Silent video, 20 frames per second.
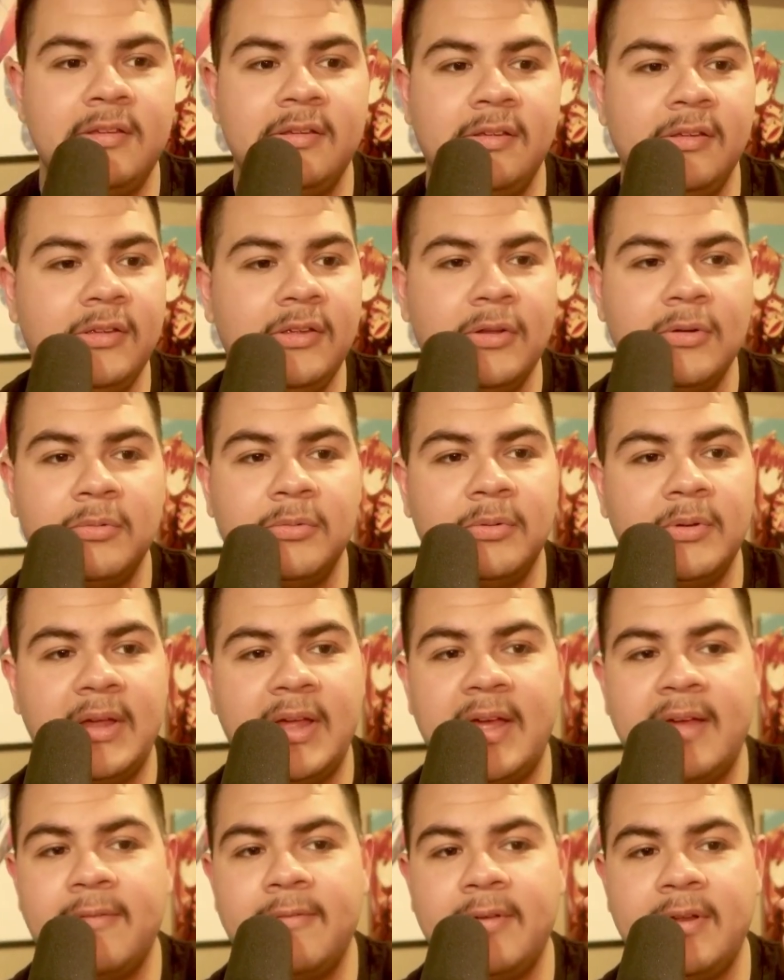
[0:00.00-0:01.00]
You don't
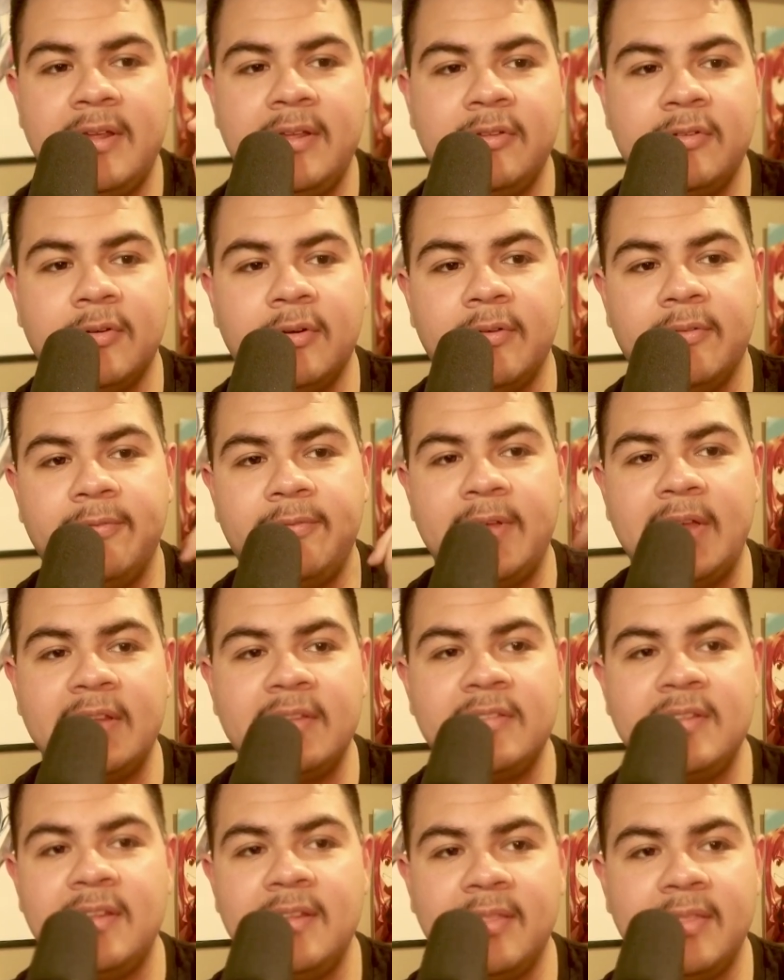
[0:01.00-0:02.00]
have any sort of
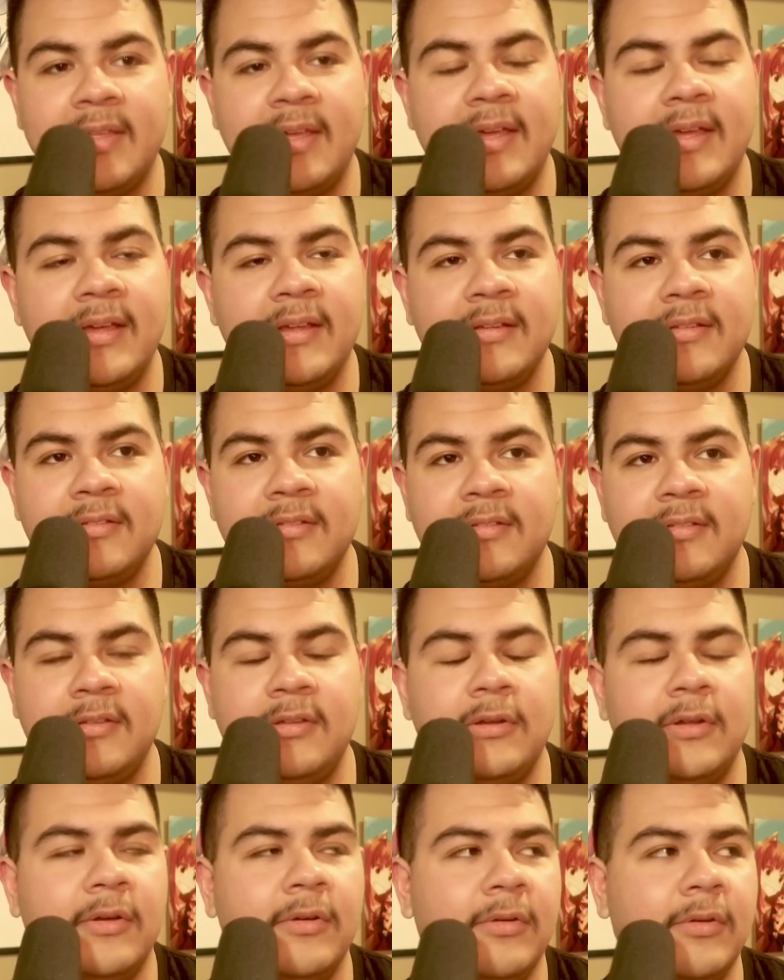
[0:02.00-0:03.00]
fancy things,
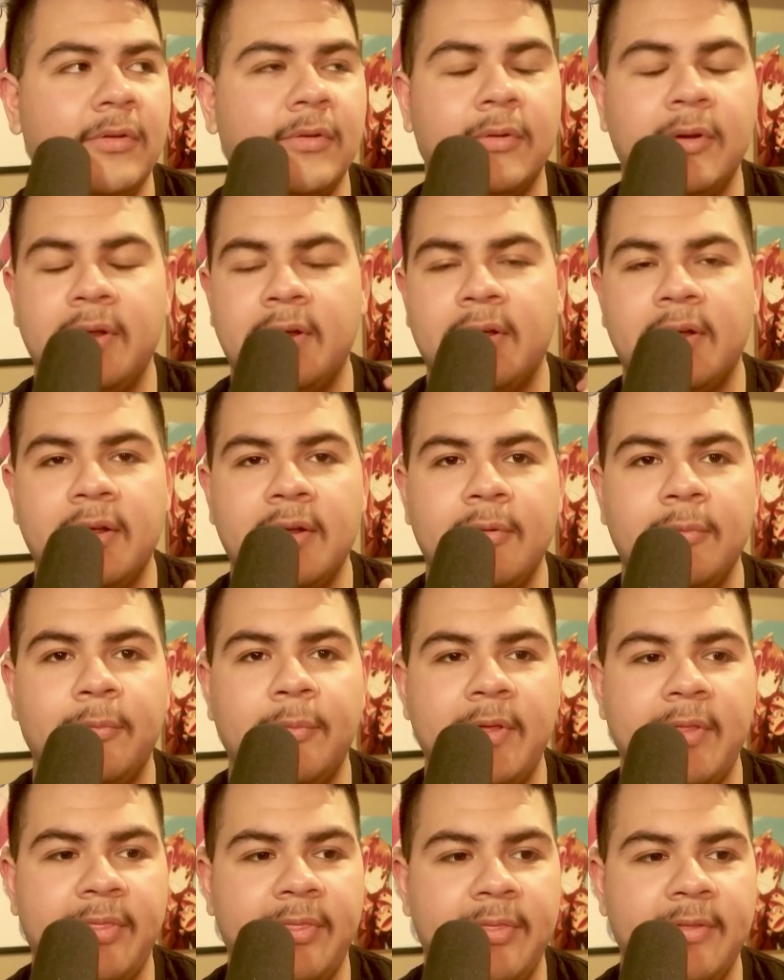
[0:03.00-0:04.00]
going on
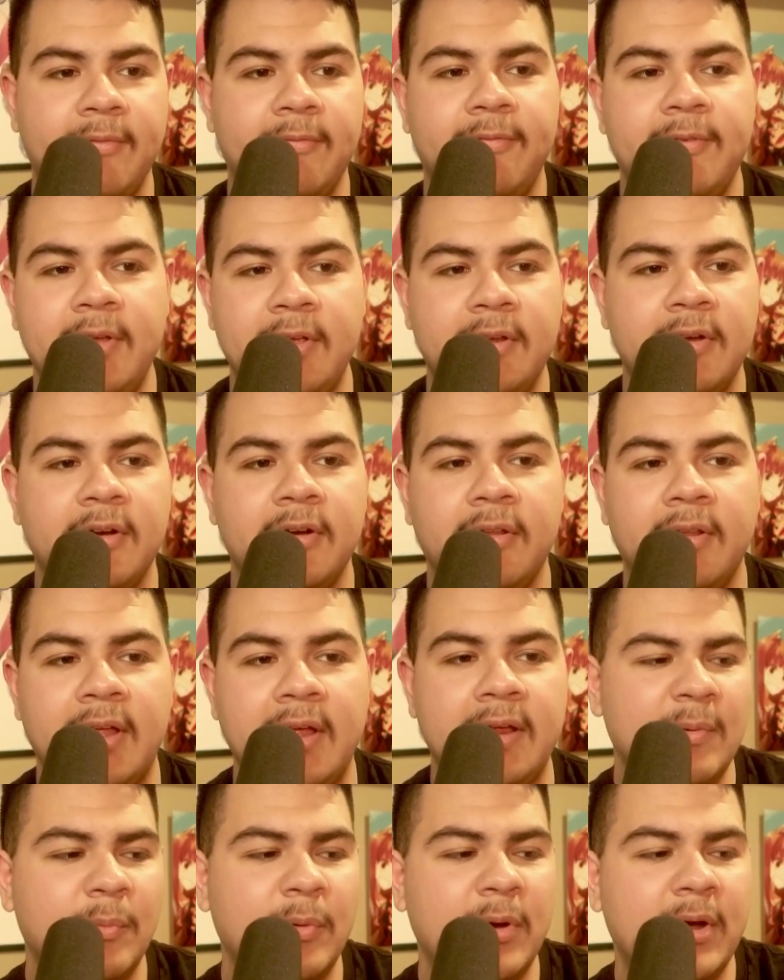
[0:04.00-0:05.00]
with the figure,
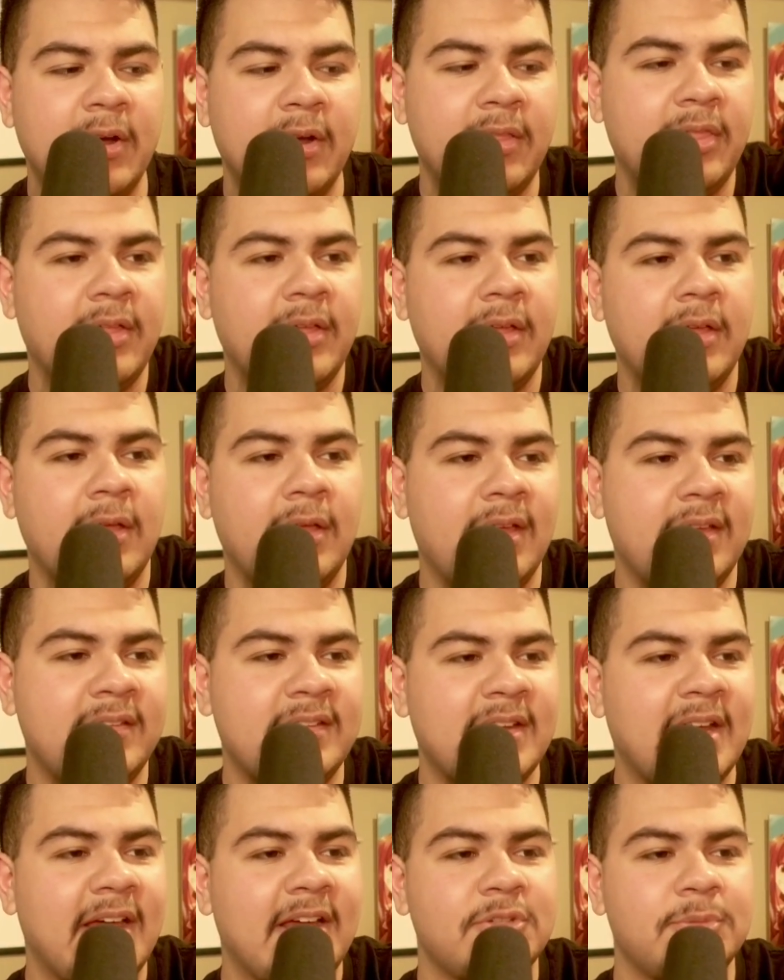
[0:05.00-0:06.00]
like where the
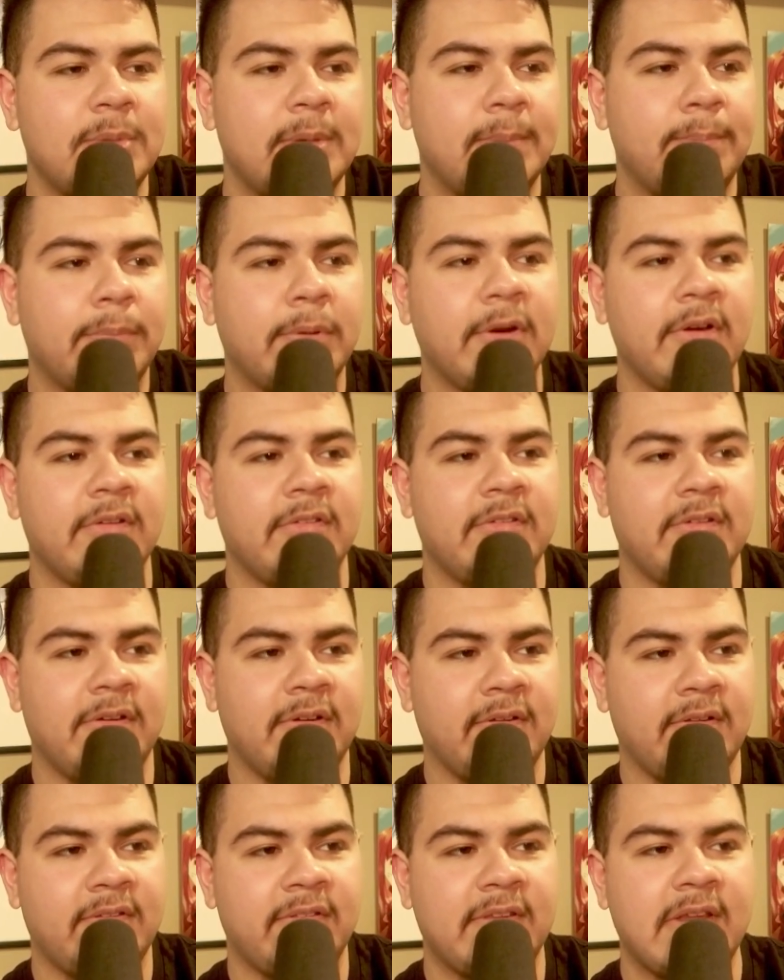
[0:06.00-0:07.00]
attachment parts
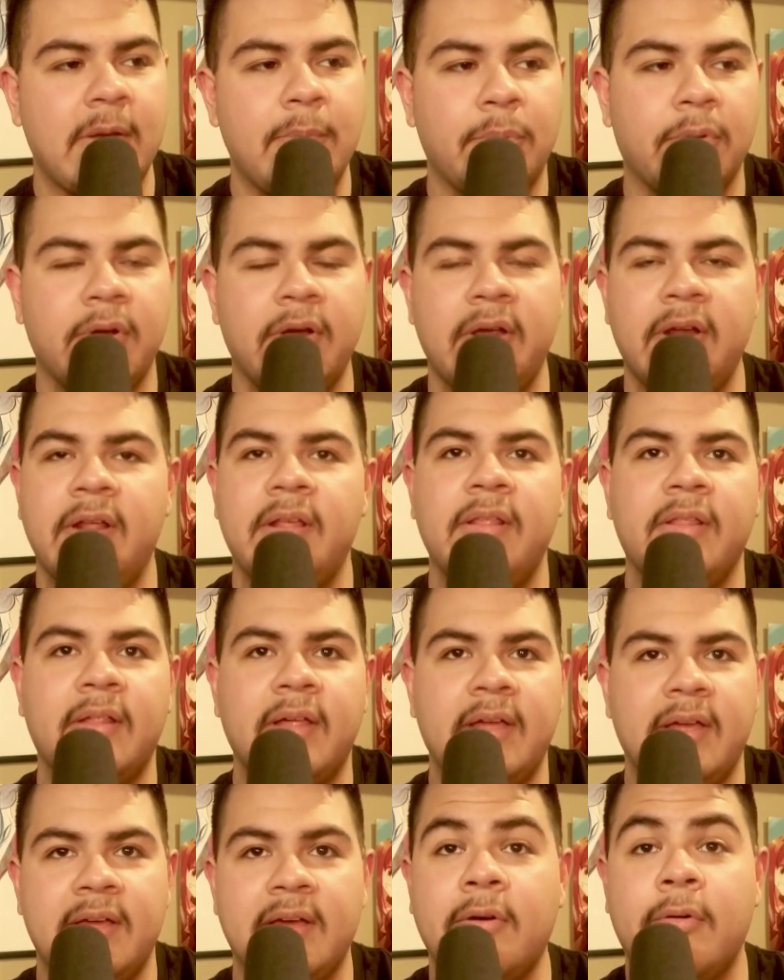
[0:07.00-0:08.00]
are separated,
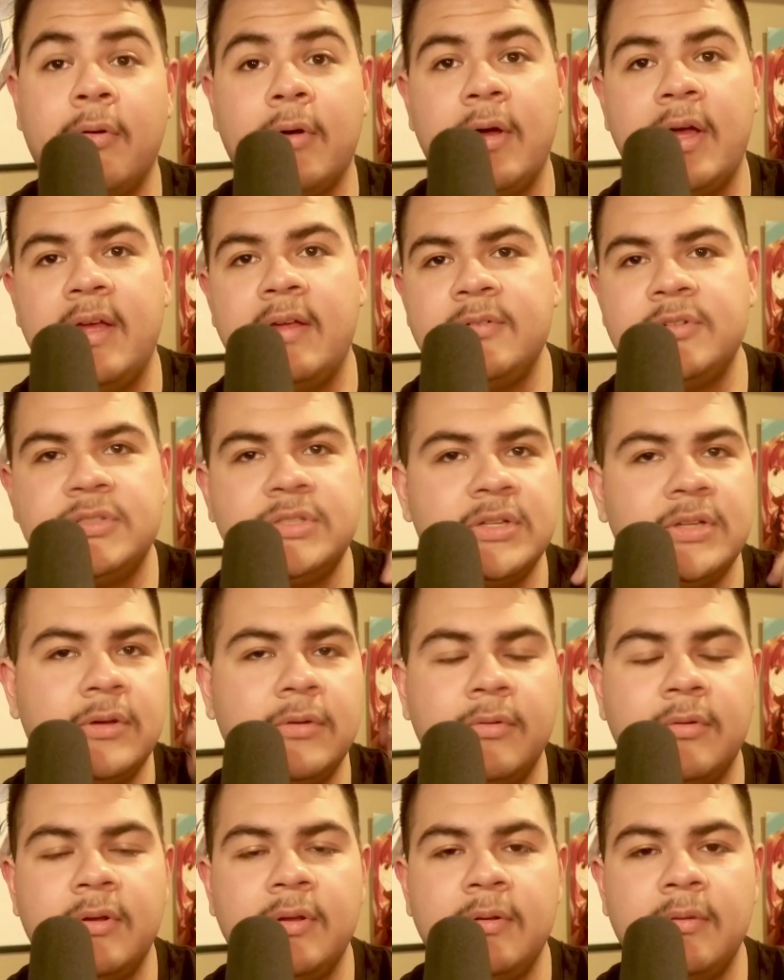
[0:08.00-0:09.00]
like how I
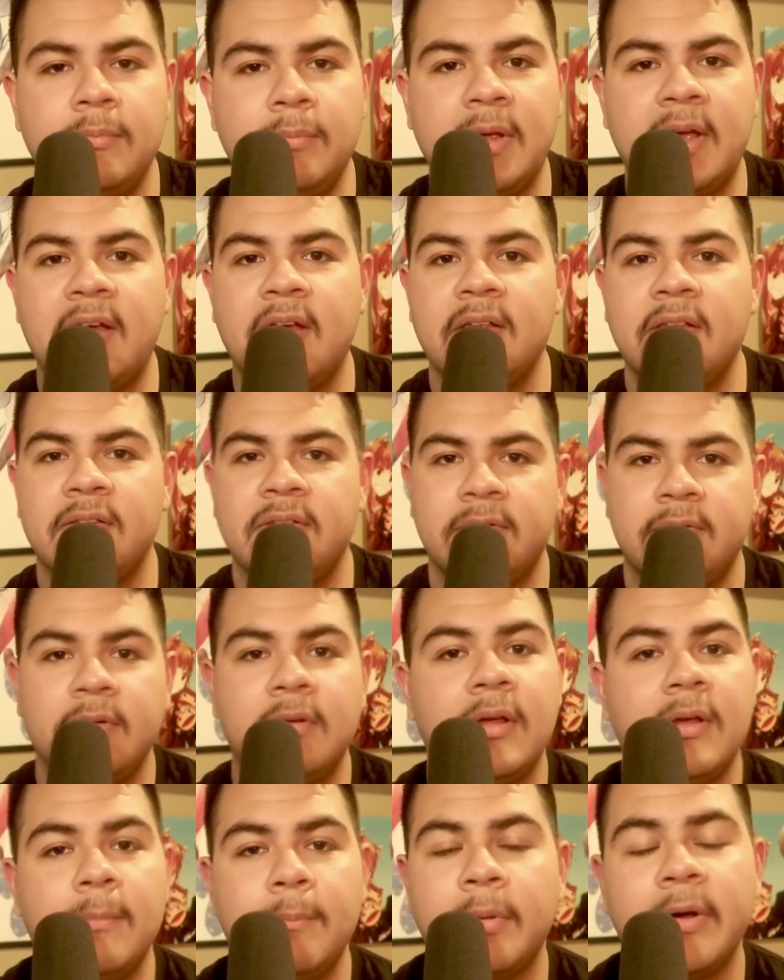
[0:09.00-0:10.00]
showed in past
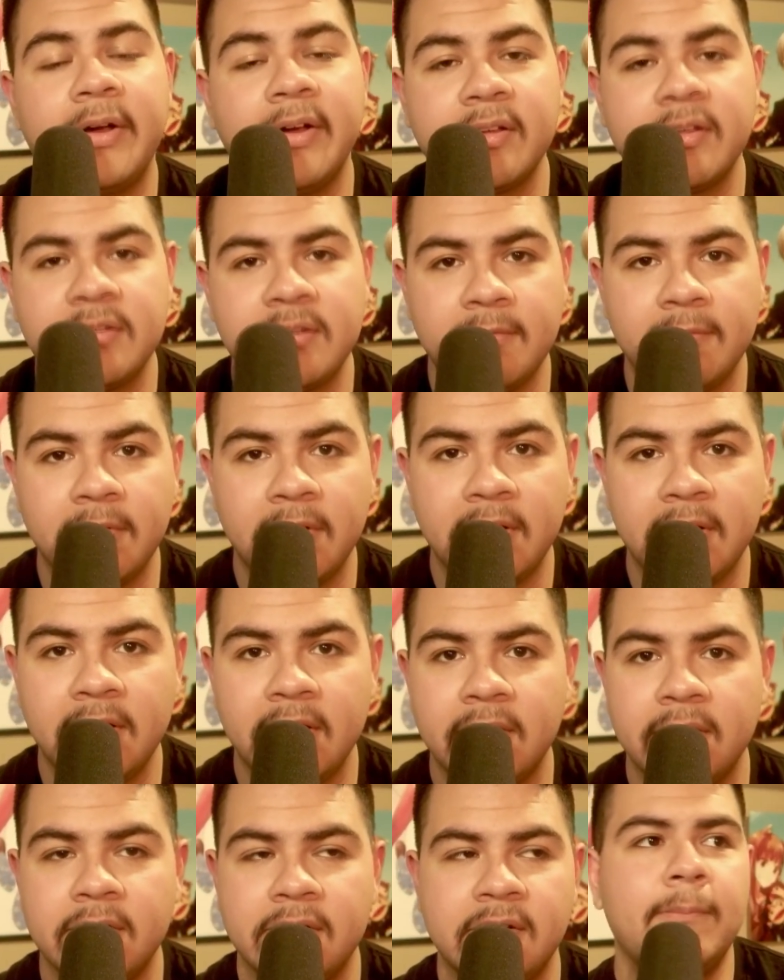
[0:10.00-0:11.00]
unboxing
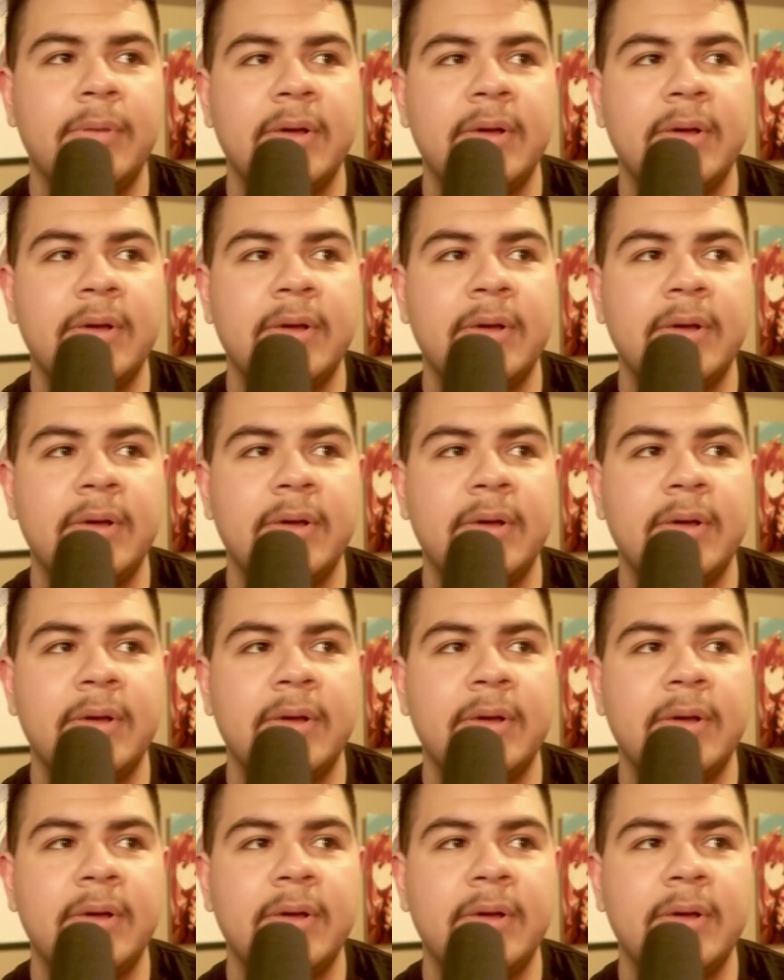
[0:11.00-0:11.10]
videos.